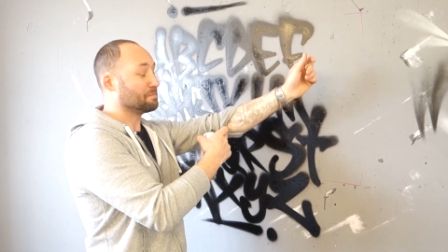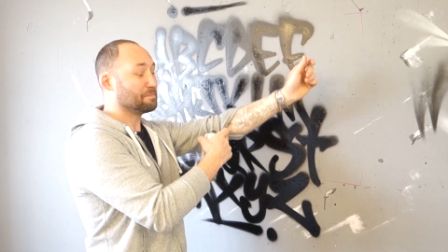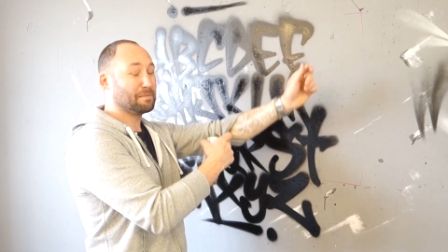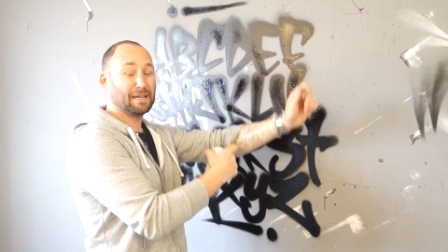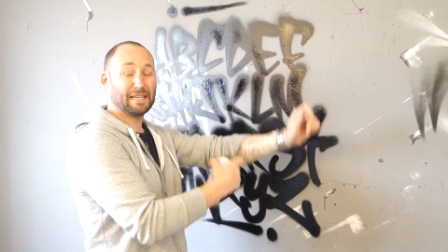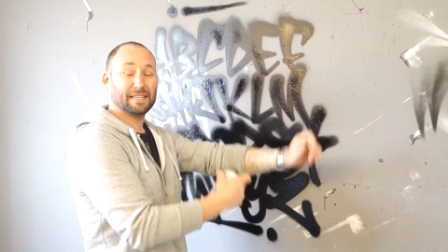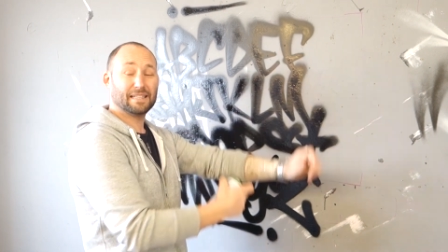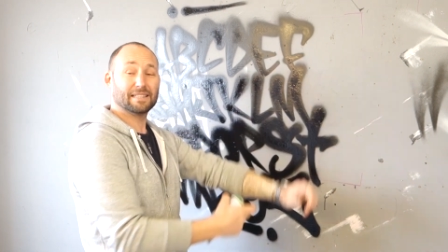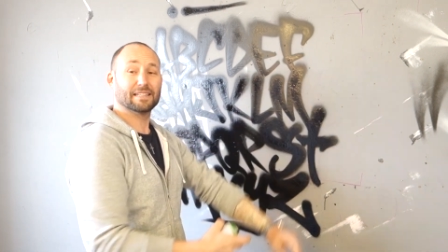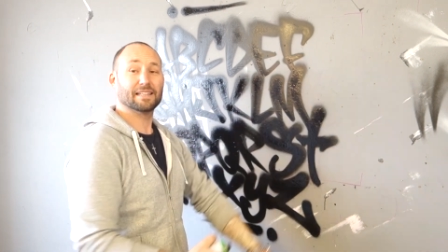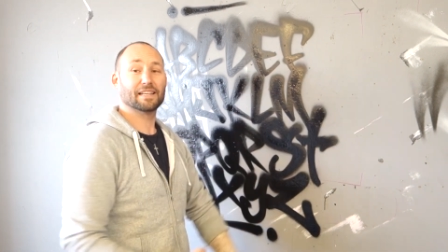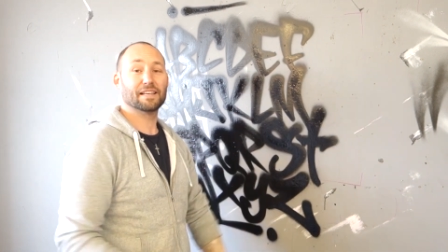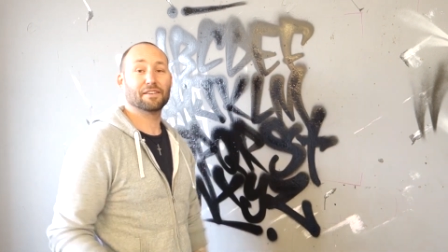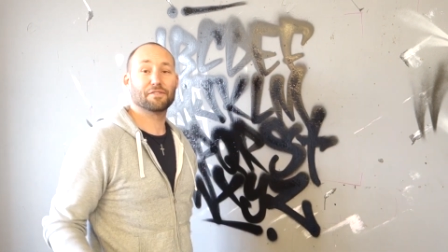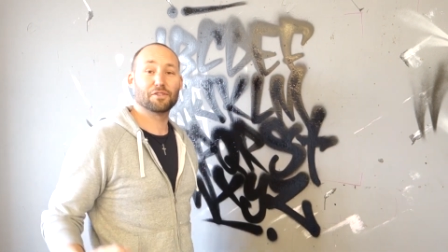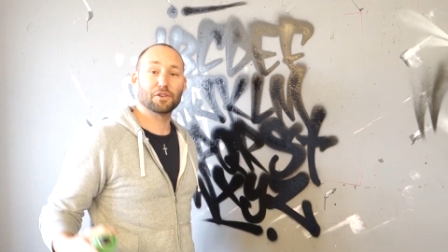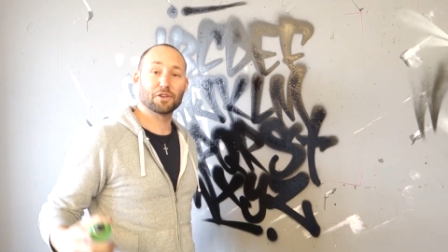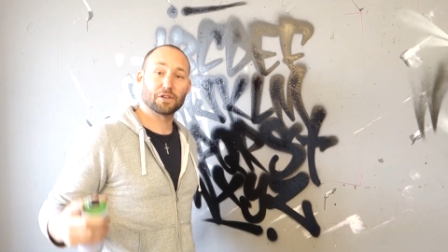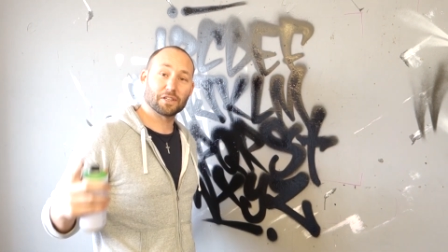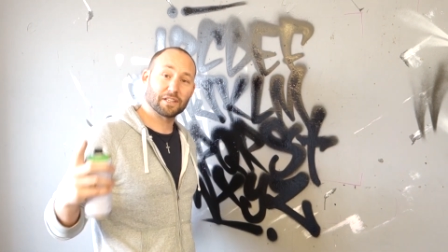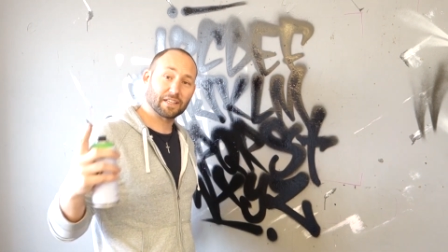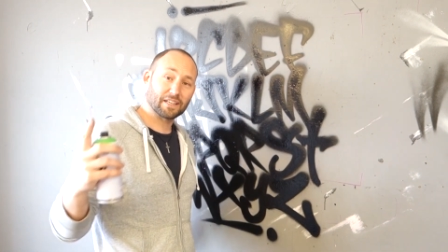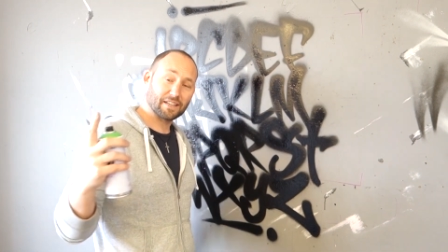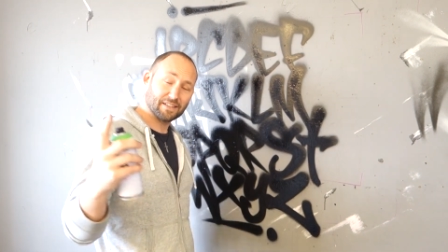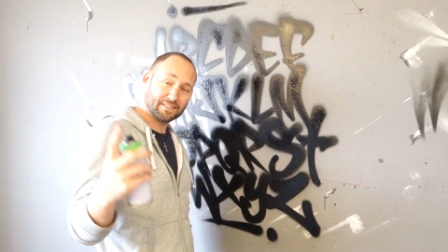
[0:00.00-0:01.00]
Man, if you're
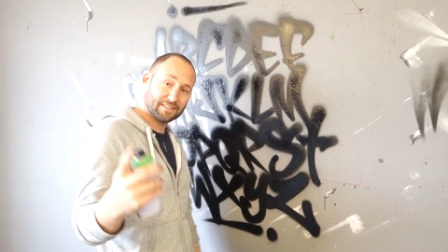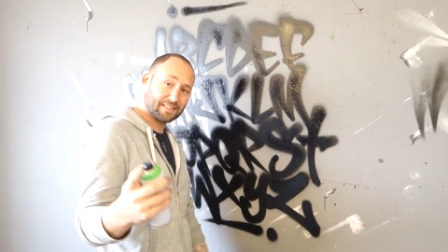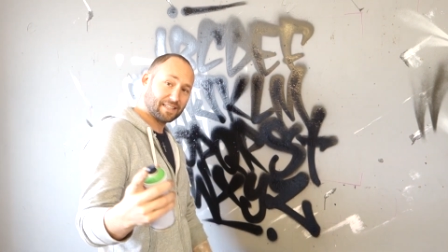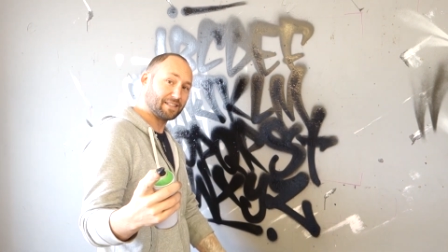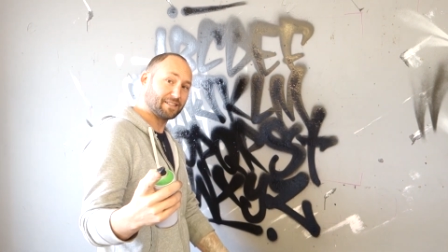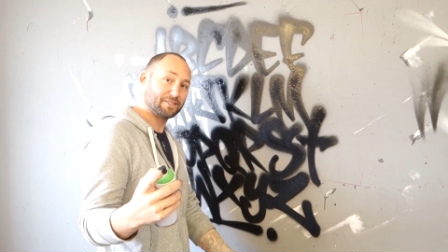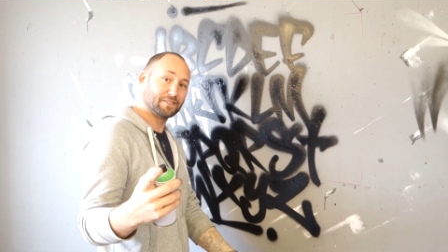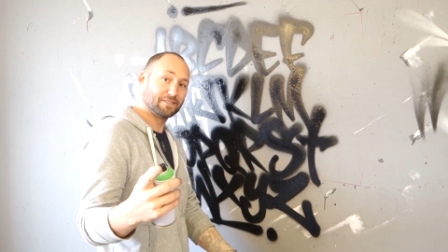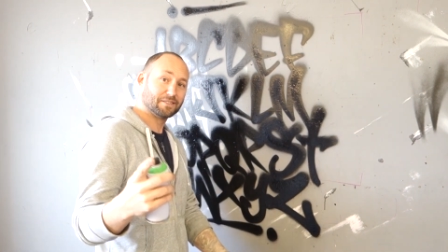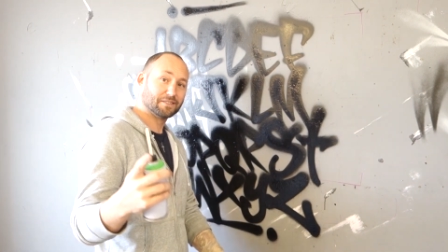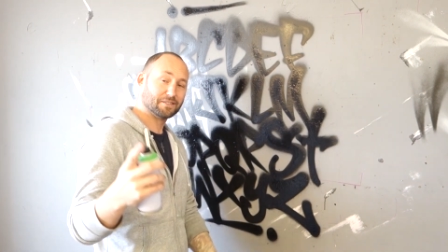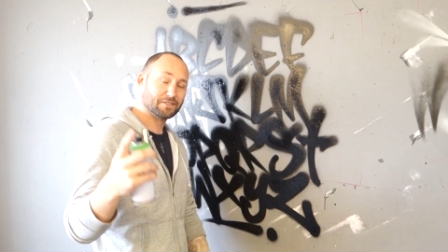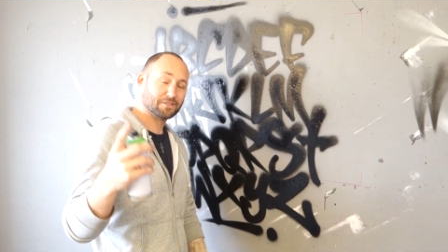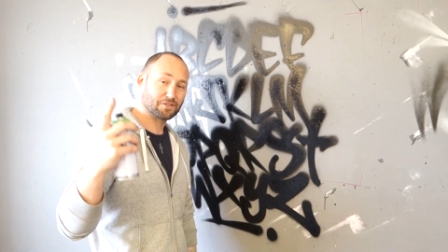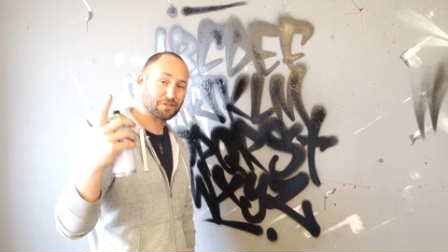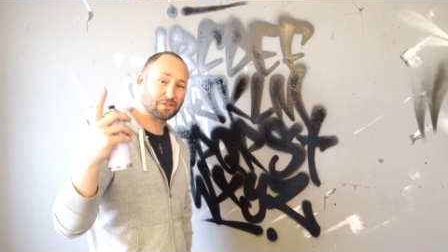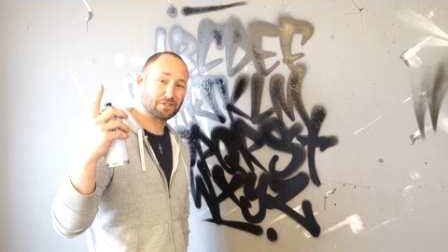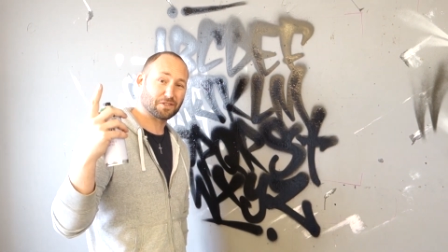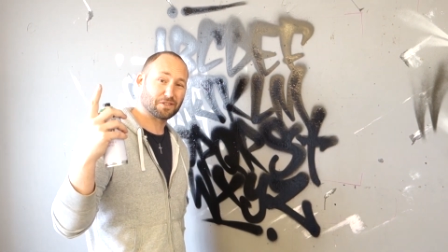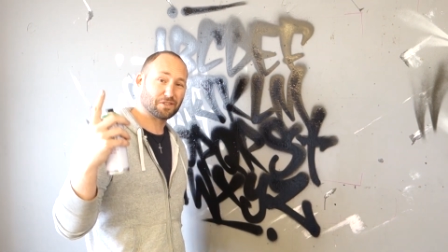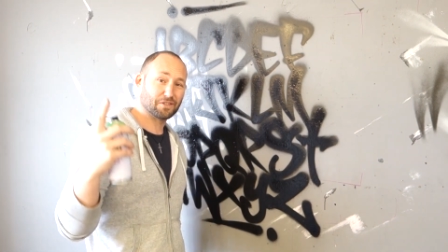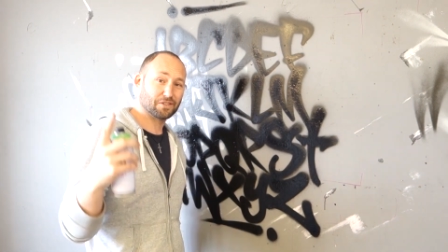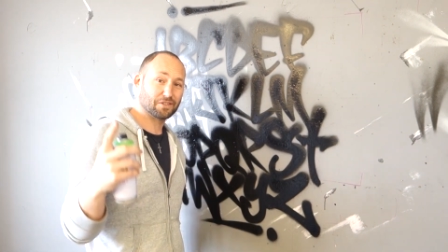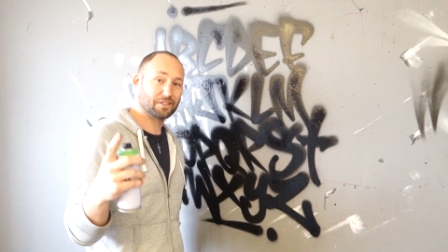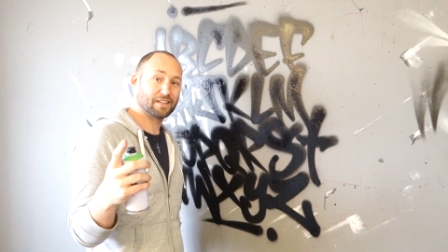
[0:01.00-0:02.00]
gonna get a tattoo,
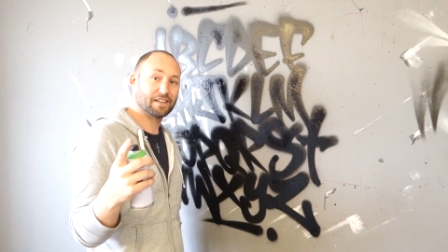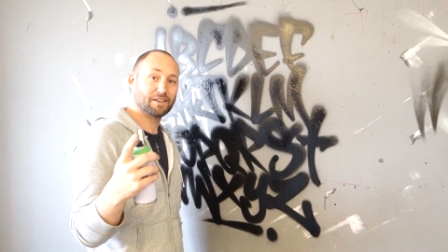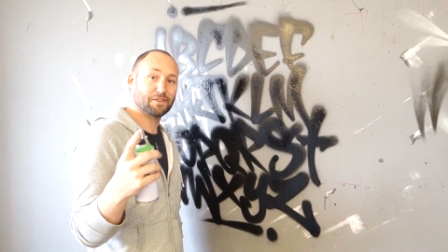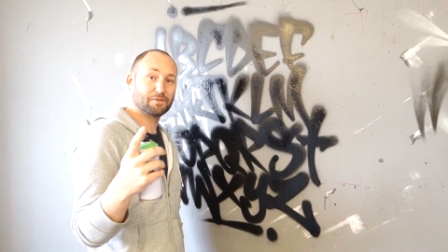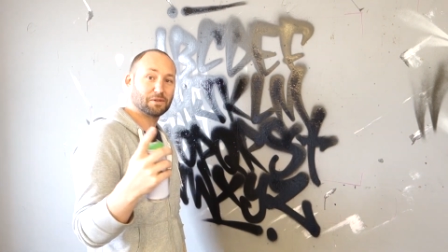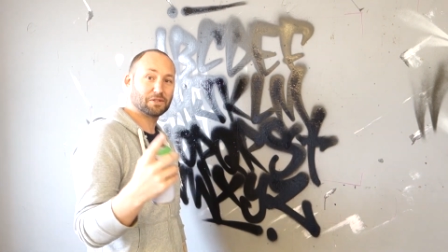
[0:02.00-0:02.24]
just know that